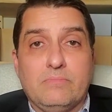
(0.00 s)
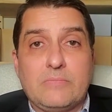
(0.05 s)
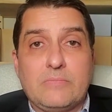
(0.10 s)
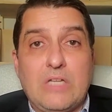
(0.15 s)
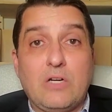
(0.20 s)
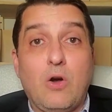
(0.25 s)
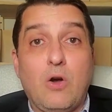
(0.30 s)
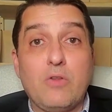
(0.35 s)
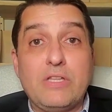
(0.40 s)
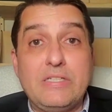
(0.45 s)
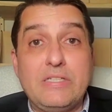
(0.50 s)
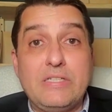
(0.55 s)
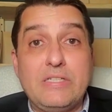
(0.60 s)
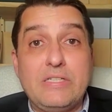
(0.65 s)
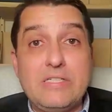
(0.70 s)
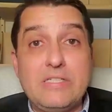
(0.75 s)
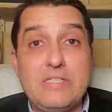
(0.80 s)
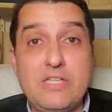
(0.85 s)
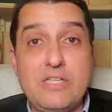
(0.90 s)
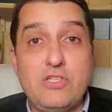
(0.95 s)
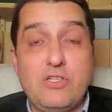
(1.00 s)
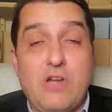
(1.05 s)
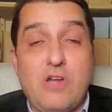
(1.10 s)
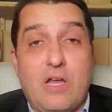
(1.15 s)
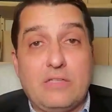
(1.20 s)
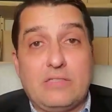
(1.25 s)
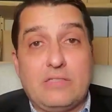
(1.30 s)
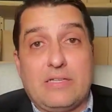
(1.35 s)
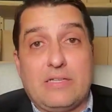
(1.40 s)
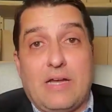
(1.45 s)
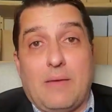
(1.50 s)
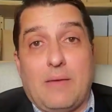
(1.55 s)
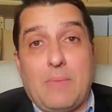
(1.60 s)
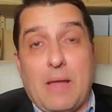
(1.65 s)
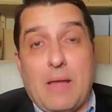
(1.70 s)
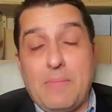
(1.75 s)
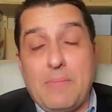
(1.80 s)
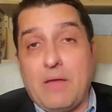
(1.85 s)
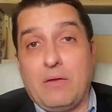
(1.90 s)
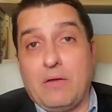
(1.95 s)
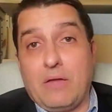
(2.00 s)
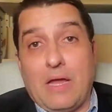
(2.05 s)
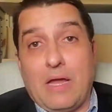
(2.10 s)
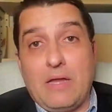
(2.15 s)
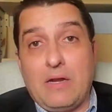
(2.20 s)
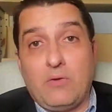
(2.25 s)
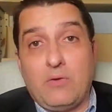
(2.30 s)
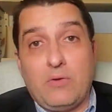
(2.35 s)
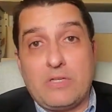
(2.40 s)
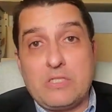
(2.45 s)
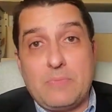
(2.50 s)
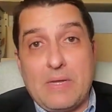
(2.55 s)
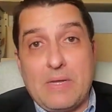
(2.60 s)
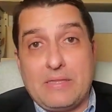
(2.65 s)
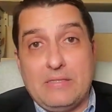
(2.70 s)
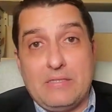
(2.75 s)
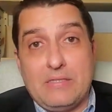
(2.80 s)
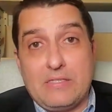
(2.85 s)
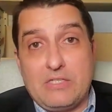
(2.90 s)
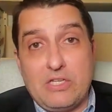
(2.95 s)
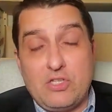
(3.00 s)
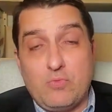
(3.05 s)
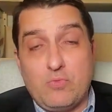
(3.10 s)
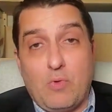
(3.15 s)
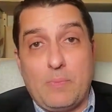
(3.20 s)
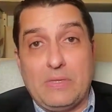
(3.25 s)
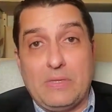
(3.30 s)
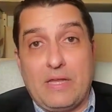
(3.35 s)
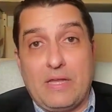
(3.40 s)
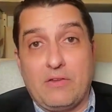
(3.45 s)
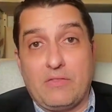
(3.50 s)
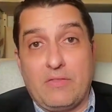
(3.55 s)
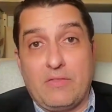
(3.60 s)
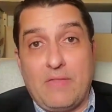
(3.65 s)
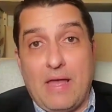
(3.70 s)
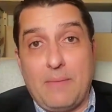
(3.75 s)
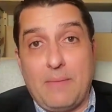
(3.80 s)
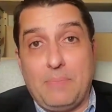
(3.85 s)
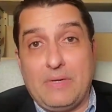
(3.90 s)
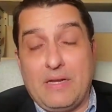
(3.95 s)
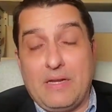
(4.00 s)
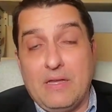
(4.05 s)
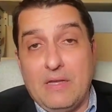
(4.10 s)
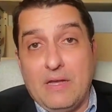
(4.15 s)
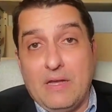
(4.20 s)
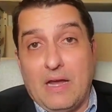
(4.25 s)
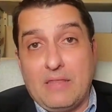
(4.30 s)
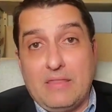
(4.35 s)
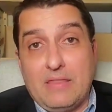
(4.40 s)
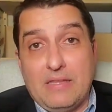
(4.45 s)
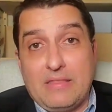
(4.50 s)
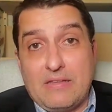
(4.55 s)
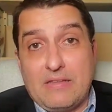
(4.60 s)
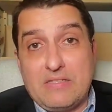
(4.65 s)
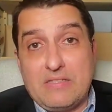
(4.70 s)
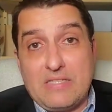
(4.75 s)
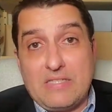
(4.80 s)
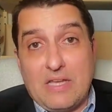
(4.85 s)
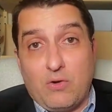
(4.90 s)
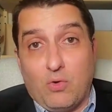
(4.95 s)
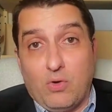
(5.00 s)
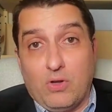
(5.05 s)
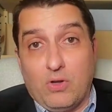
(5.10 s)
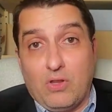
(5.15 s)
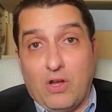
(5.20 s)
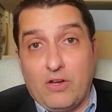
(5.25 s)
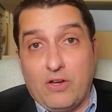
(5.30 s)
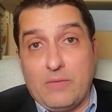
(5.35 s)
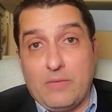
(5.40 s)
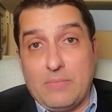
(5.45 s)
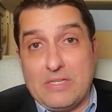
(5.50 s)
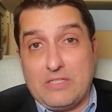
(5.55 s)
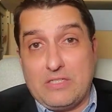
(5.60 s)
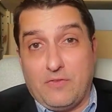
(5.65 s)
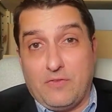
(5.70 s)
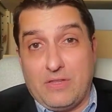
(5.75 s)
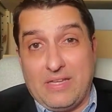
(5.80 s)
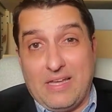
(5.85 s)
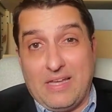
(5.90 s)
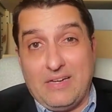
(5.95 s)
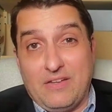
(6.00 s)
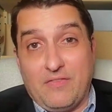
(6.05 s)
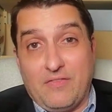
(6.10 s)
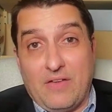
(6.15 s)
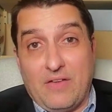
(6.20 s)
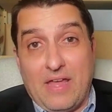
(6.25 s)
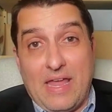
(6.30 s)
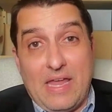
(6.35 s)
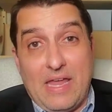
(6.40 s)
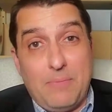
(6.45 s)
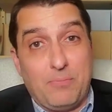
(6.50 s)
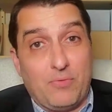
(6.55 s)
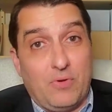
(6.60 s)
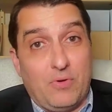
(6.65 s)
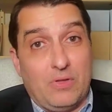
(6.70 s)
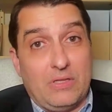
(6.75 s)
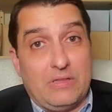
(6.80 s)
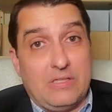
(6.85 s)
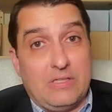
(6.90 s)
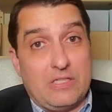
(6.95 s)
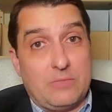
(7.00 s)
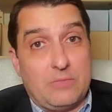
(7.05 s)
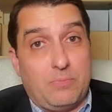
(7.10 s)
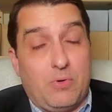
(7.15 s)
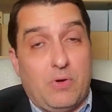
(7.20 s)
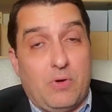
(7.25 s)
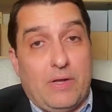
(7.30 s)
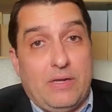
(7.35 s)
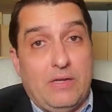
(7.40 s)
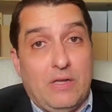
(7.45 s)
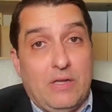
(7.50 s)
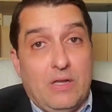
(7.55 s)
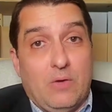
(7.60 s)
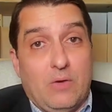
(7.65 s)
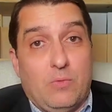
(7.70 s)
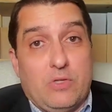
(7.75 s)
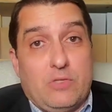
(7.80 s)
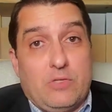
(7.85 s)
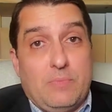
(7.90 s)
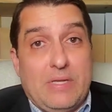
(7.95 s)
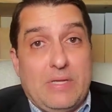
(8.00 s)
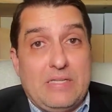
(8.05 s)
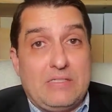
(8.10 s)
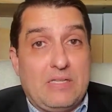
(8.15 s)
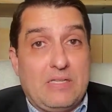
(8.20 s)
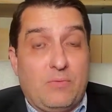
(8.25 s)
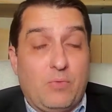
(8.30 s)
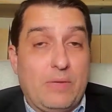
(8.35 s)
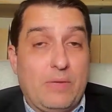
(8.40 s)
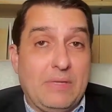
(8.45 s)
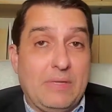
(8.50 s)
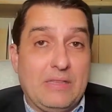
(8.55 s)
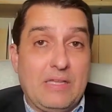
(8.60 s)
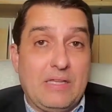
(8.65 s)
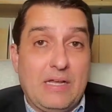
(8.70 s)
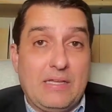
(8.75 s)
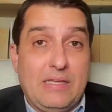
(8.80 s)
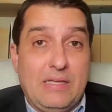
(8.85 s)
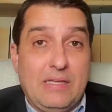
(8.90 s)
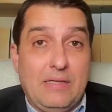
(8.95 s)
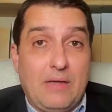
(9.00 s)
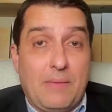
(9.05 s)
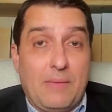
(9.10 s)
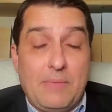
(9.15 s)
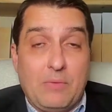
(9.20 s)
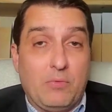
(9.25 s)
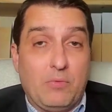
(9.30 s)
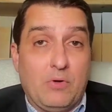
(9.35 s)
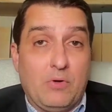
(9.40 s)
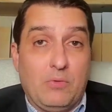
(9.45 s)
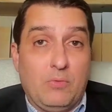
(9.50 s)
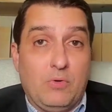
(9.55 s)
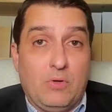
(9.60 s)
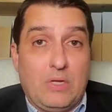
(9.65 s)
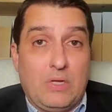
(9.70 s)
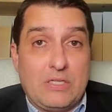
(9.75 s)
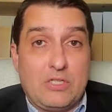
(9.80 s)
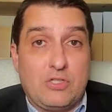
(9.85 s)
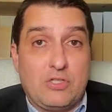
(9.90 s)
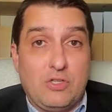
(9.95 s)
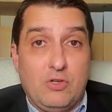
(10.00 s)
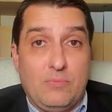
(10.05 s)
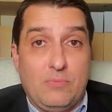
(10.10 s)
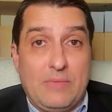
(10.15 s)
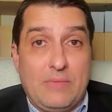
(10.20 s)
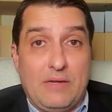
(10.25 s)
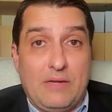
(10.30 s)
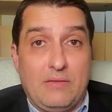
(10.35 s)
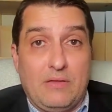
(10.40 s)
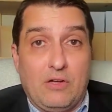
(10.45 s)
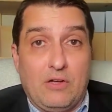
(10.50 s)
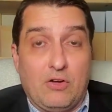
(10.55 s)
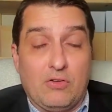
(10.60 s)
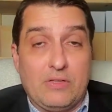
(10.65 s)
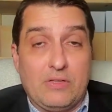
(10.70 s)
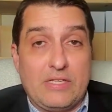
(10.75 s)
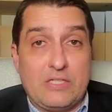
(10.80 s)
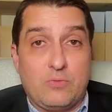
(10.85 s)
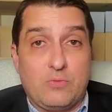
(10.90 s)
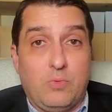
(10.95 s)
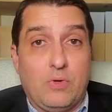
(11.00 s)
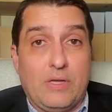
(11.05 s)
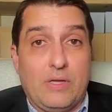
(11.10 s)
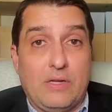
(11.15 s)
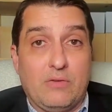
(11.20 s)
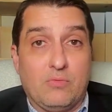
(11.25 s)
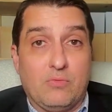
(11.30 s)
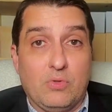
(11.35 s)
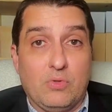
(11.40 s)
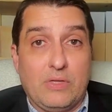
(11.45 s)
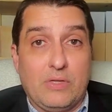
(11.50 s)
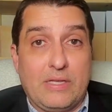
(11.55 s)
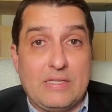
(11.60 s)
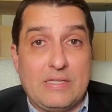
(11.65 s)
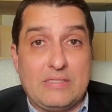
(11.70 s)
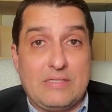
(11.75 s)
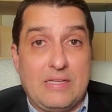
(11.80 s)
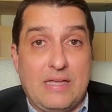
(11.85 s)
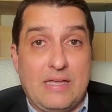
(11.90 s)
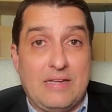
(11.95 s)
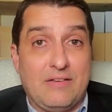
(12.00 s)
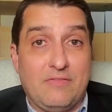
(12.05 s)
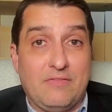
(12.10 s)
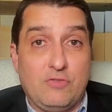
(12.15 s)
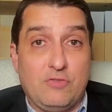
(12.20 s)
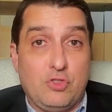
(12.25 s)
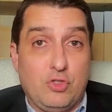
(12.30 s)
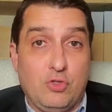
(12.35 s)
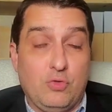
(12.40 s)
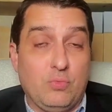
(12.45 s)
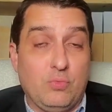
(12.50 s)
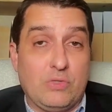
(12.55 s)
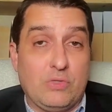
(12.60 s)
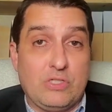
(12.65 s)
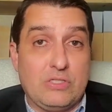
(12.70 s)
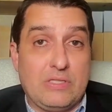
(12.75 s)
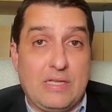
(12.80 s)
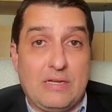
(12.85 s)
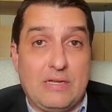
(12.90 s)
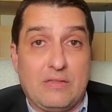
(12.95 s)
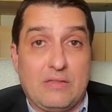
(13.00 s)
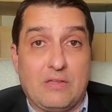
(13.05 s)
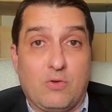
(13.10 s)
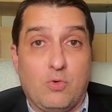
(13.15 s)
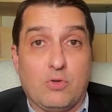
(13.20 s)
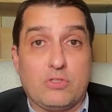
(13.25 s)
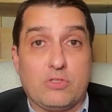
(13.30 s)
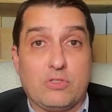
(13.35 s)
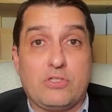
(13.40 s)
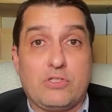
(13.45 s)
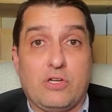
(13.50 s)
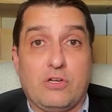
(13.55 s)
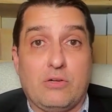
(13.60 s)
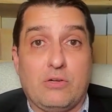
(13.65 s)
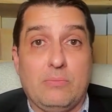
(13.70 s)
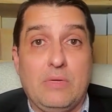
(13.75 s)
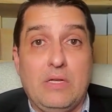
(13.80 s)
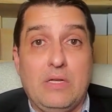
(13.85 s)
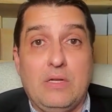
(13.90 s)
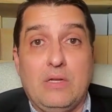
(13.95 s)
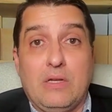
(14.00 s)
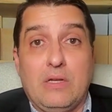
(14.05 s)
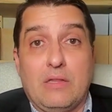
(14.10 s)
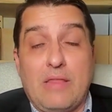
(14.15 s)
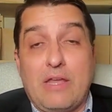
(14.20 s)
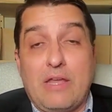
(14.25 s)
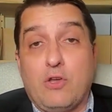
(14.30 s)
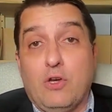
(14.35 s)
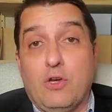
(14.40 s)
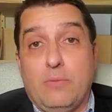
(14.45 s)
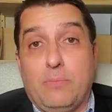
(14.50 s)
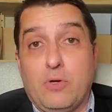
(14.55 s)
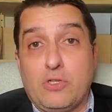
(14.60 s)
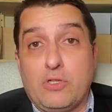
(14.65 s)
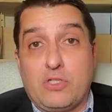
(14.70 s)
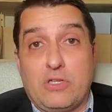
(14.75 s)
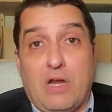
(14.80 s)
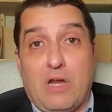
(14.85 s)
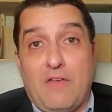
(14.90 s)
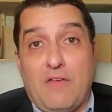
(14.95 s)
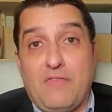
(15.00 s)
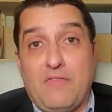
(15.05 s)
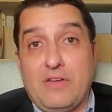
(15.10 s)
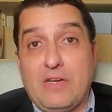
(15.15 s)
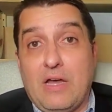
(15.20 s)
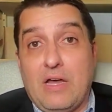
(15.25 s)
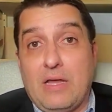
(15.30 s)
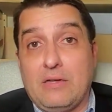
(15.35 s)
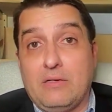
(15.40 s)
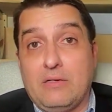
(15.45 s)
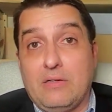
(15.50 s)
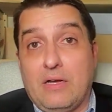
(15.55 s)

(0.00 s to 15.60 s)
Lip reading: Oh, the decision ought to come. I don't expect the decision will be later than that, but I think they set oral arguments for the of April at this point, which means that we'd be lucky. I mean, we'll assume that the earliest we'll get a ruling is the end of June, which is the end of the court's term. They could push it off and not